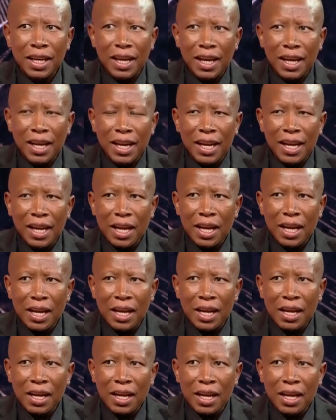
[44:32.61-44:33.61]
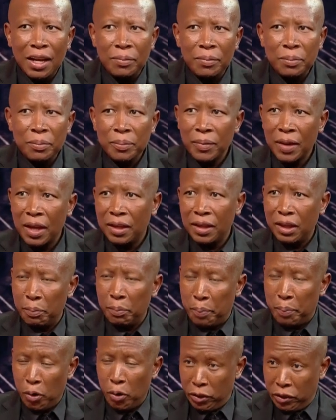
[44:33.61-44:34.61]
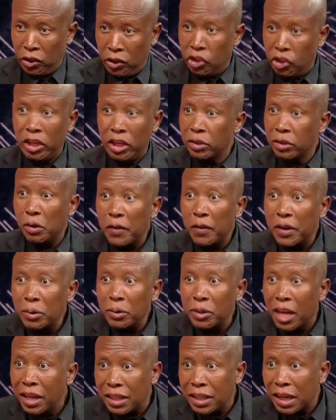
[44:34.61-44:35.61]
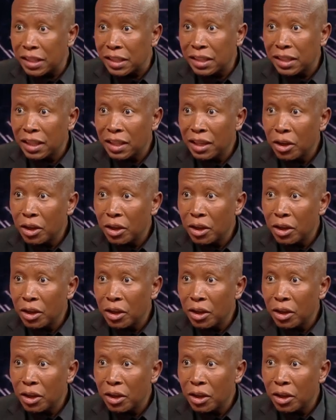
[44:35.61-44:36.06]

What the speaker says: the positions of educators.